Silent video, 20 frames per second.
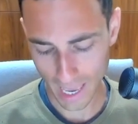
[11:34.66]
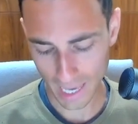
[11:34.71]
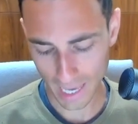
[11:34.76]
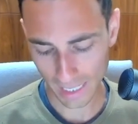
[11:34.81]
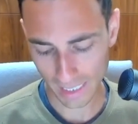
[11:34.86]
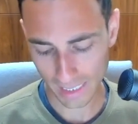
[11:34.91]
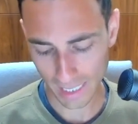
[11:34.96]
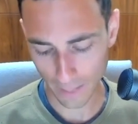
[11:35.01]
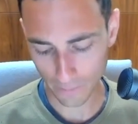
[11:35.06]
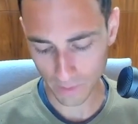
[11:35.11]

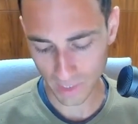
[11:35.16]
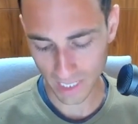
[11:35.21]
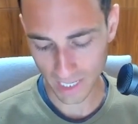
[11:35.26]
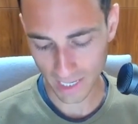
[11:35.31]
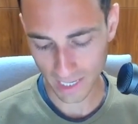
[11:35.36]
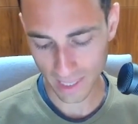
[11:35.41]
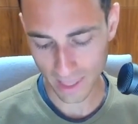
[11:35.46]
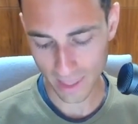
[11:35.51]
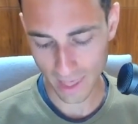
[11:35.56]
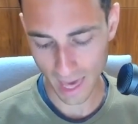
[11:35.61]

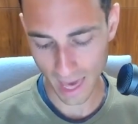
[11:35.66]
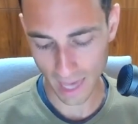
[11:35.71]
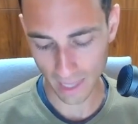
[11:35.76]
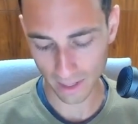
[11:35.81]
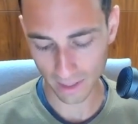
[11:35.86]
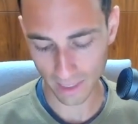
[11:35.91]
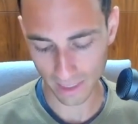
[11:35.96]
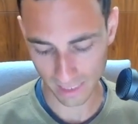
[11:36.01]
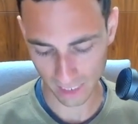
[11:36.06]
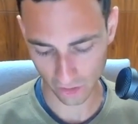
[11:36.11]
accepting
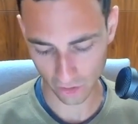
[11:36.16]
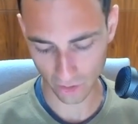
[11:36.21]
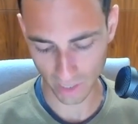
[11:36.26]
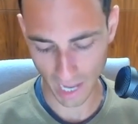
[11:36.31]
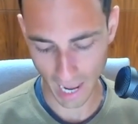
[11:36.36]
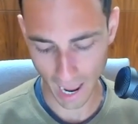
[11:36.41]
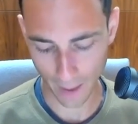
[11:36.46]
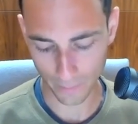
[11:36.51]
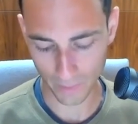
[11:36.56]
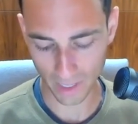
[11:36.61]
that these things are
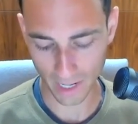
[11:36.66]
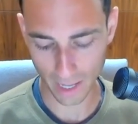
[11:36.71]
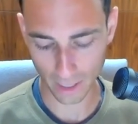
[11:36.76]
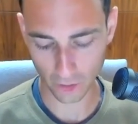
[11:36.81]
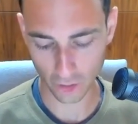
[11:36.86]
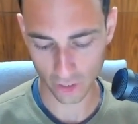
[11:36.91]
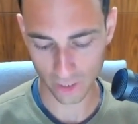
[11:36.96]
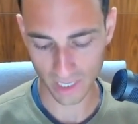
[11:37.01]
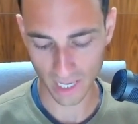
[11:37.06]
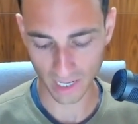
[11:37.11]
going to happen
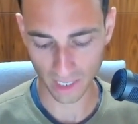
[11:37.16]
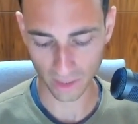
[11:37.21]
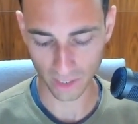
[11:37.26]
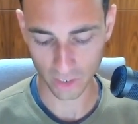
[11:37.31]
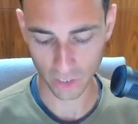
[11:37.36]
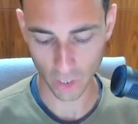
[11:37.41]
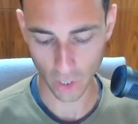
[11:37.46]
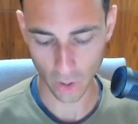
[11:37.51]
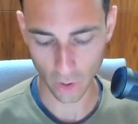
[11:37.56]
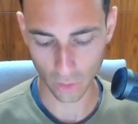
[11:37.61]
and just setting
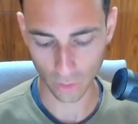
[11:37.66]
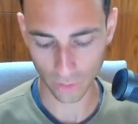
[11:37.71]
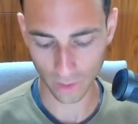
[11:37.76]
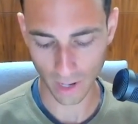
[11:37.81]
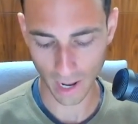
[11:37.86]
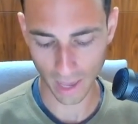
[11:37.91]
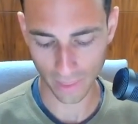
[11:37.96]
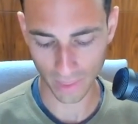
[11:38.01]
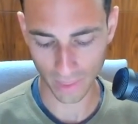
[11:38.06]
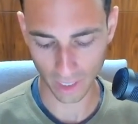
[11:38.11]
the
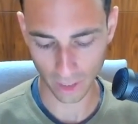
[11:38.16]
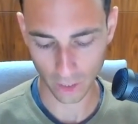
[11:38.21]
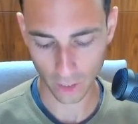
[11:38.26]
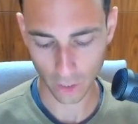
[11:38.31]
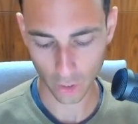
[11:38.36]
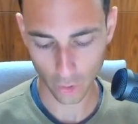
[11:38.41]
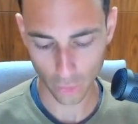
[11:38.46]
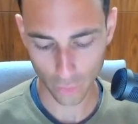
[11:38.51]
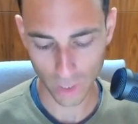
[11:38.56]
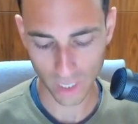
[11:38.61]
tone. I think
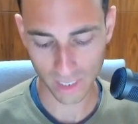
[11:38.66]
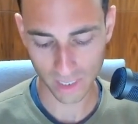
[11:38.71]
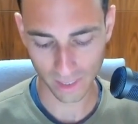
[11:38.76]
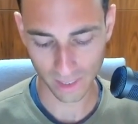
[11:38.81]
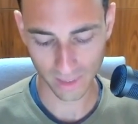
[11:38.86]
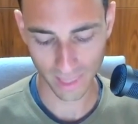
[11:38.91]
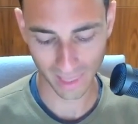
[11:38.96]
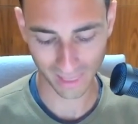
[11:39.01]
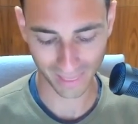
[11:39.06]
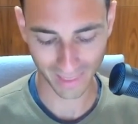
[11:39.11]
Chris
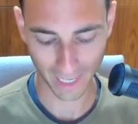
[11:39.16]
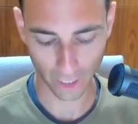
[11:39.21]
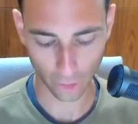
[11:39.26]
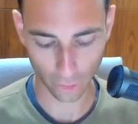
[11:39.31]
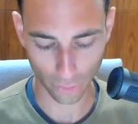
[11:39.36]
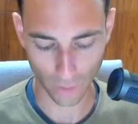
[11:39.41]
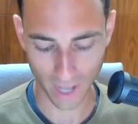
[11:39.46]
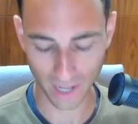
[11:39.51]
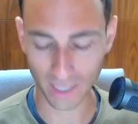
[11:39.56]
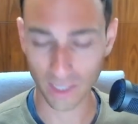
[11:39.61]
then
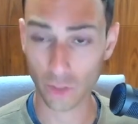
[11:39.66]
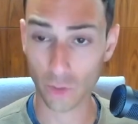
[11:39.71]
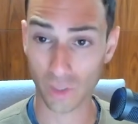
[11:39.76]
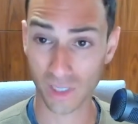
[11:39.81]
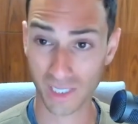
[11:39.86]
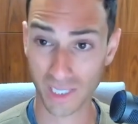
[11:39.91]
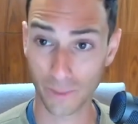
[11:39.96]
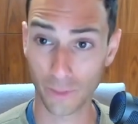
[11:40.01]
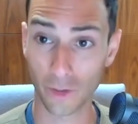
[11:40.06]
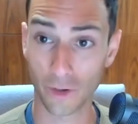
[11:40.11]
later ran into a
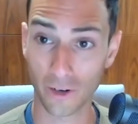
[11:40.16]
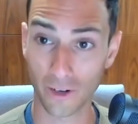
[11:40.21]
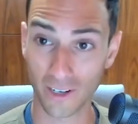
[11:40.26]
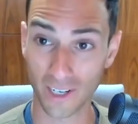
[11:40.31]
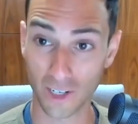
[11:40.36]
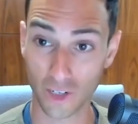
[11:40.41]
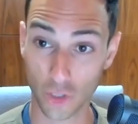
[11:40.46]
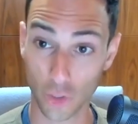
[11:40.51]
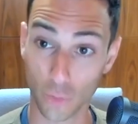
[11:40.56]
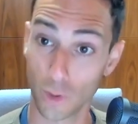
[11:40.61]
similar
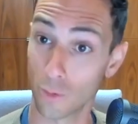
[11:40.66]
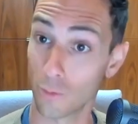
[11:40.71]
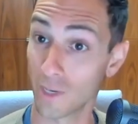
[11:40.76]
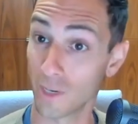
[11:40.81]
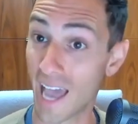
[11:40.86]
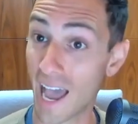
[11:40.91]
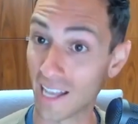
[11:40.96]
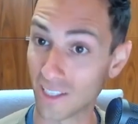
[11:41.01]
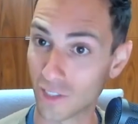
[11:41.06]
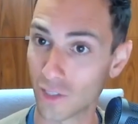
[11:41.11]
issue where
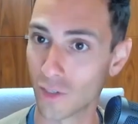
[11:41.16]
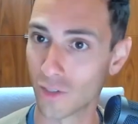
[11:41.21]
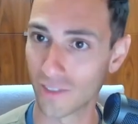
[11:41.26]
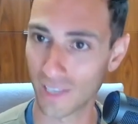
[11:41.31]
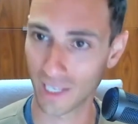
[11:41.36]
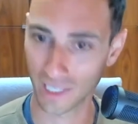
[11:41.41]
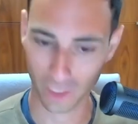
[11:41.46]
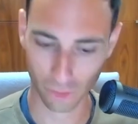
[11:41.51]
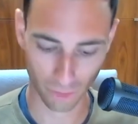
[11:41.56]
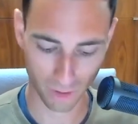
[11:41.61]
we had to use
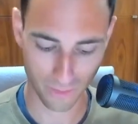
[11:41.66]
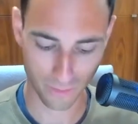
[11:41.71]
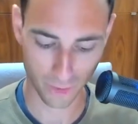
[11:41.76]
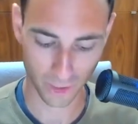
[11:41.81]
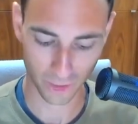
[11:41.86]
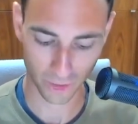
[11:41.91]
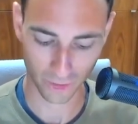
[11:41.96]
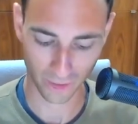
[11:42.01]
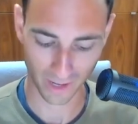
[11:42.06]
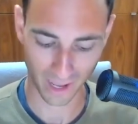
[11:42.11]
that screen
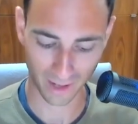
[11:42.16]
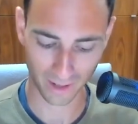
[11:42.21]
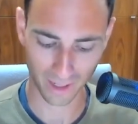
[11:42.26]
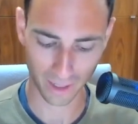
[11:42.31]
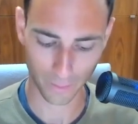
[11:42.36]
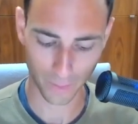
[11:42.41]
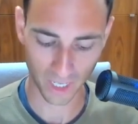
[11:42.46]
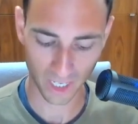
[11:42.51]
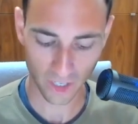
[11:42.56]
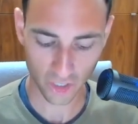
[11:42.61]
printer again in
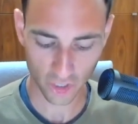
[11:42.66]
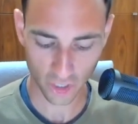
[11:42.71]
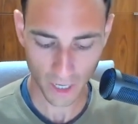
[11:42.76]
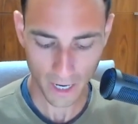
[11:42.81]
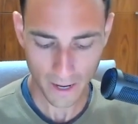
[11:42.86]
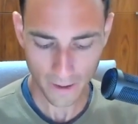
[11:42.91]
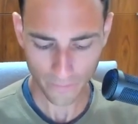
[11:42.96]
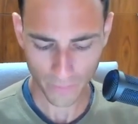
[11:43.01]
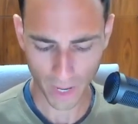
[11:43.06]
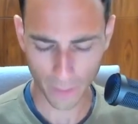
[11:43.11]
a pinch.
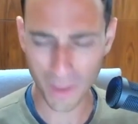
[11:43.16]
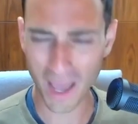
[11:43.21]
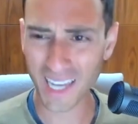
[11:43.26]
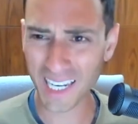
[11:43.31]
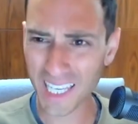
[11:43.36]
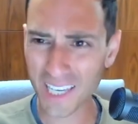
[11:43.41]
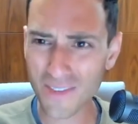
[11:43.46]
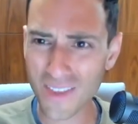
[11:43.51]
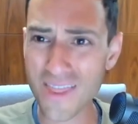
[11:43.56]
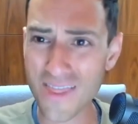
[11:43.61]
And
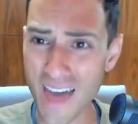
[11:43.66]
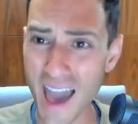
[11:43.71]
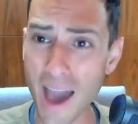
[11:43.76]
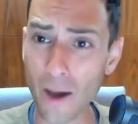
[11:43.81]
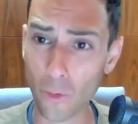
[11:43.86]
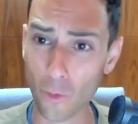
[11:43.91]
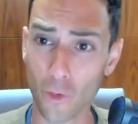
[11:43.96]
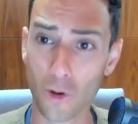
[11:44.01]
even that